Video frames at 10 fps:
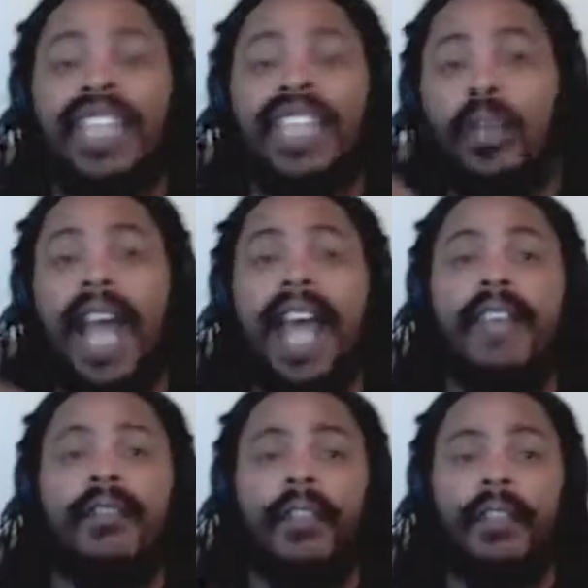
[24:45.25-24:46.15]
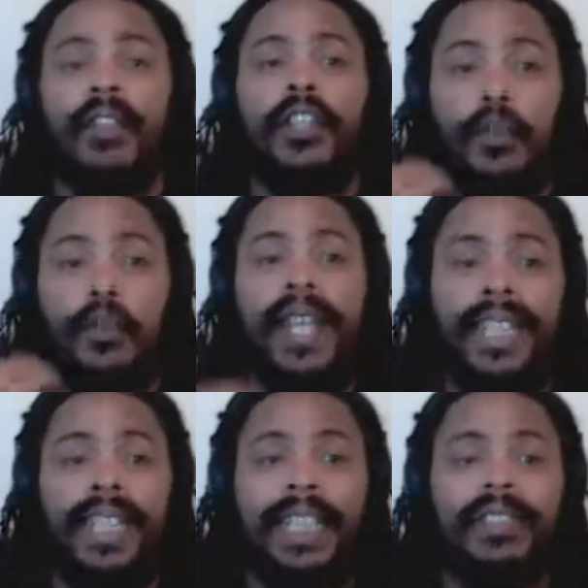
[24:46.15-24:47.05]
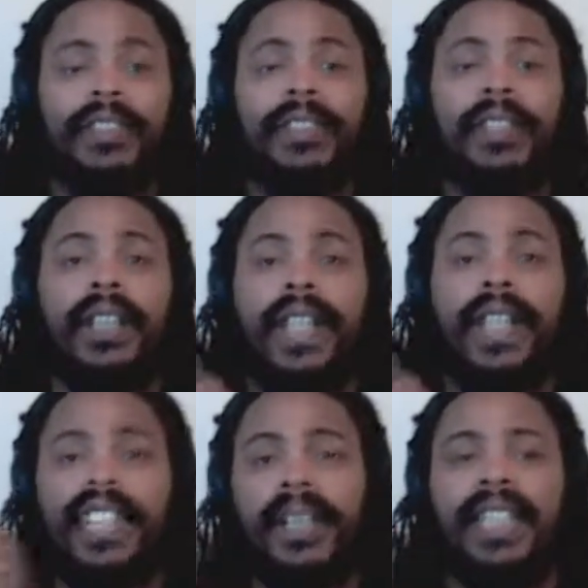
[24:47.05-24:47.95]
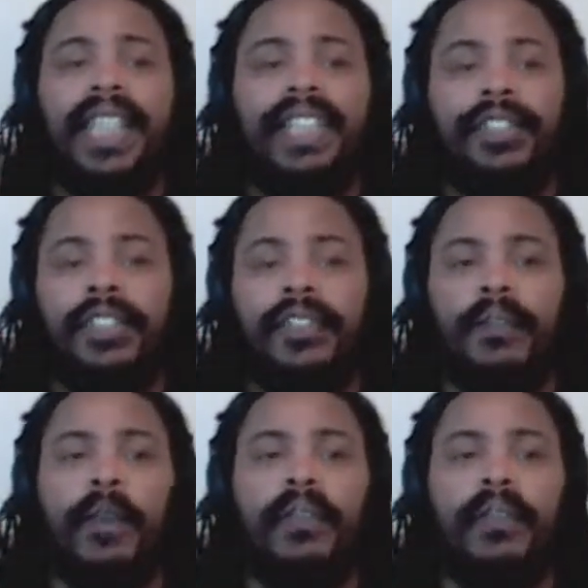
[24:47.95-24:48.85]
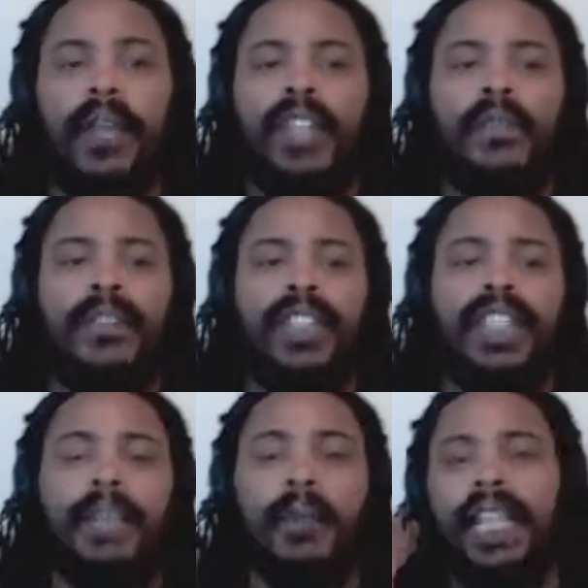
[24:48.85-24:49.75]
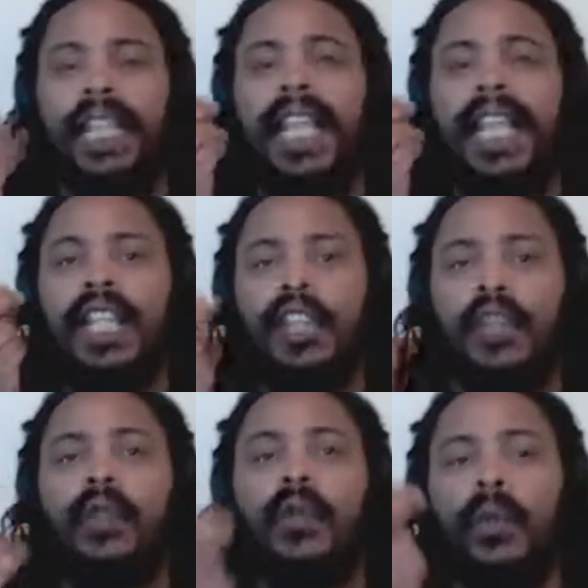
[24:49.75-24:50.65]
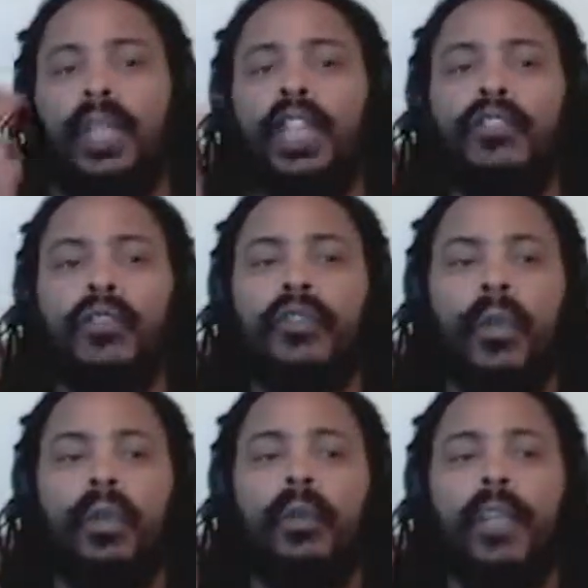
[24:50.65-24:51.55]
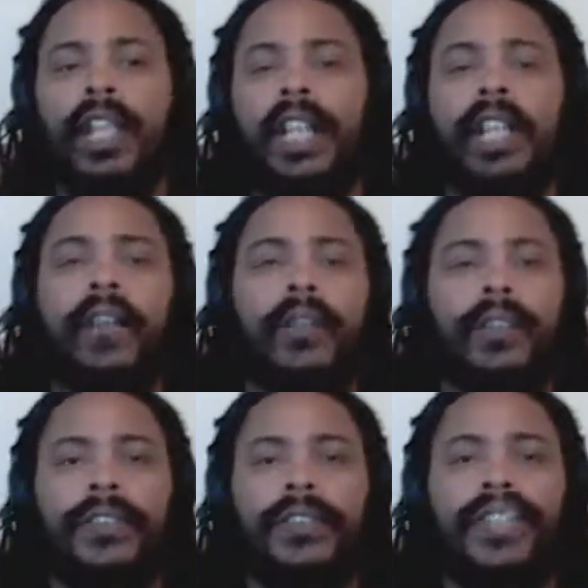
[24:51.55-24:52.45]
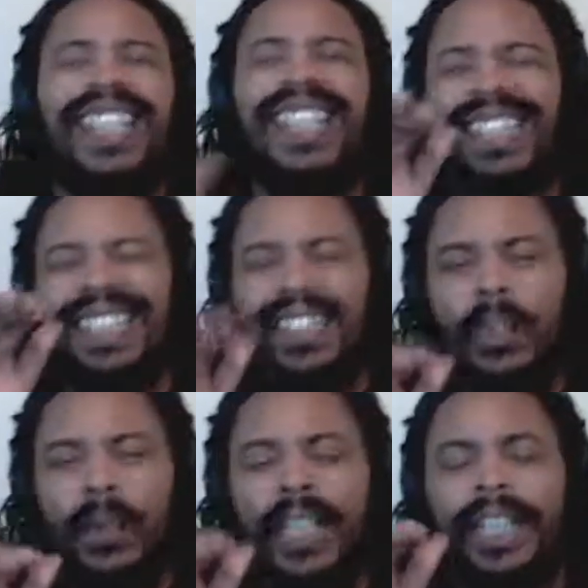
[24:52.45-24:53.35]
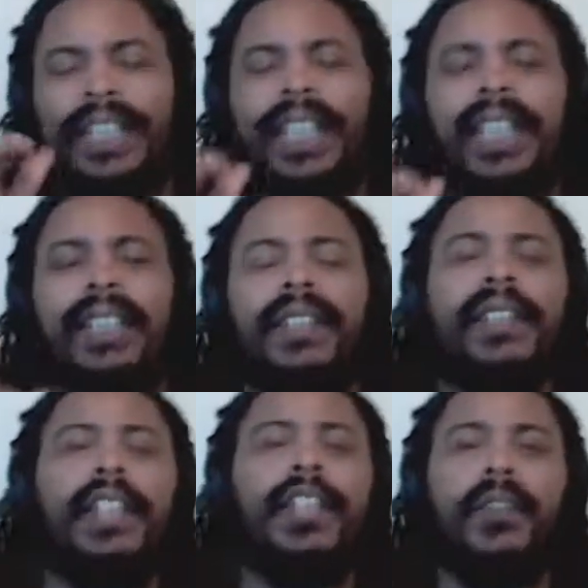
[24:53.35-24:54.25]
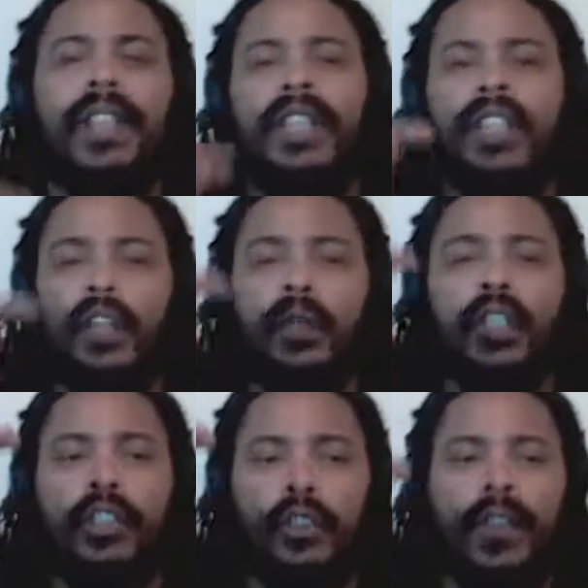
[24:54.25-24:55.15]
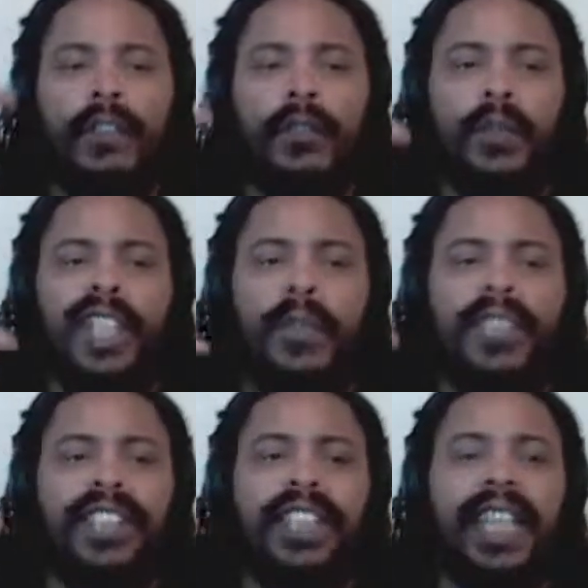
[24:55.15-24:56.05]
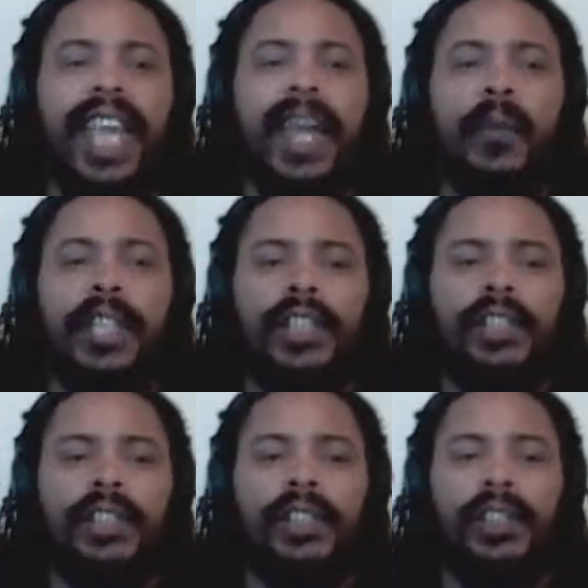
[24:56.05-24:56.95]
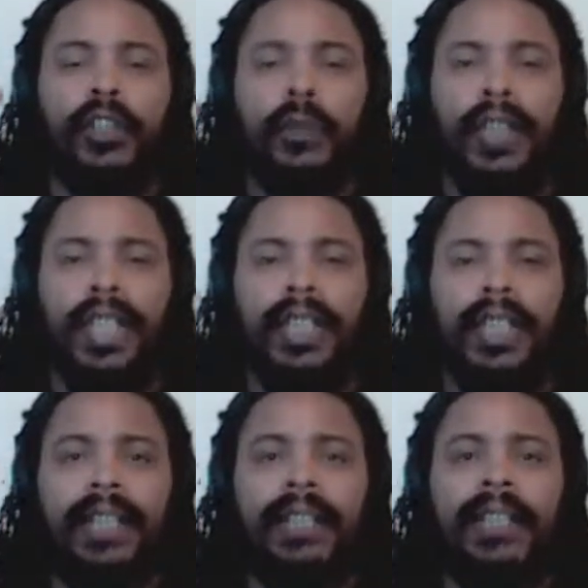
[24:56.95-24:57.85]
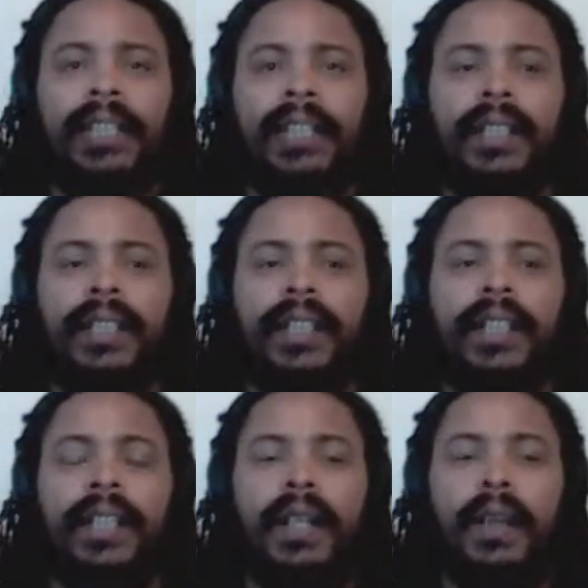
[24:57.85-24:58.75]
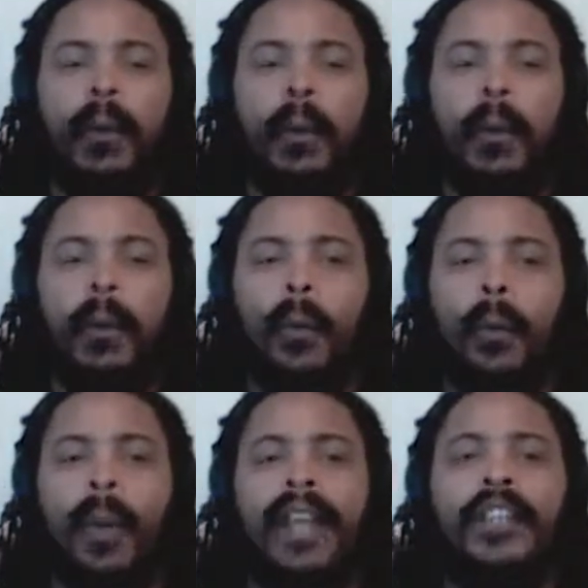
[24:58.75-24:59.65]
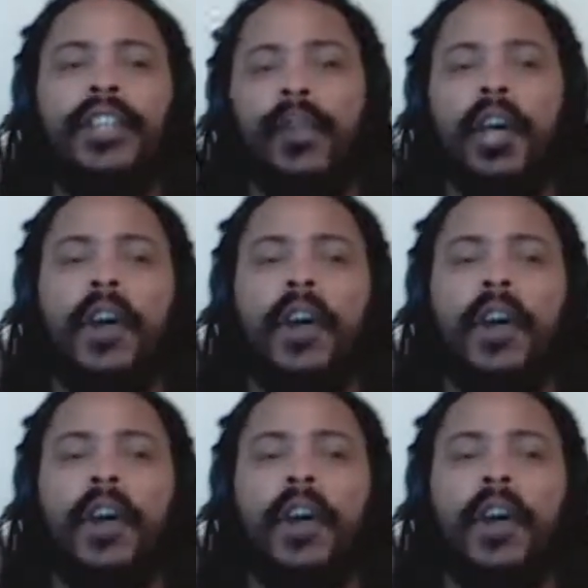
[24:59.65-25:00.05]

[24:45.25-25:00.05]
That's what I've learned through meditation is meditation is a form of wakeful sleep. Only you control where it goes to an extent. You can you control the frequency at which you meditate. Where you